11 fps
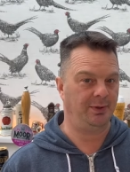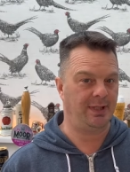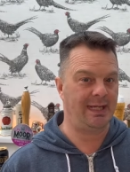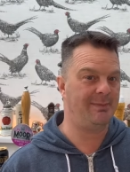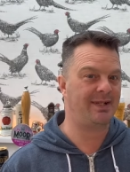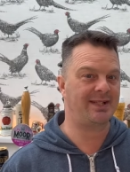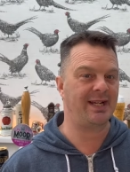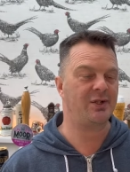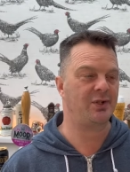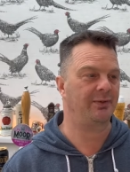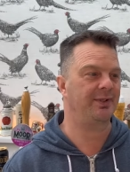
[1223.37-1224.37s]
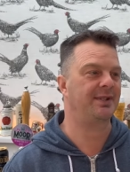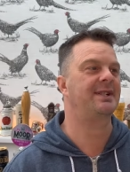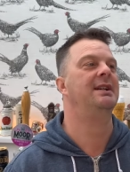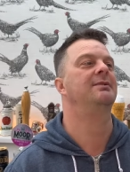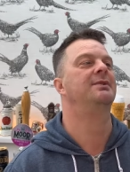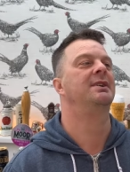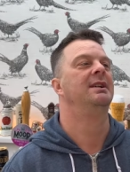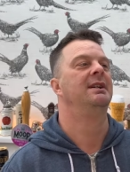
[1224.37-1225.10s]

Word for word: imitation of a stout.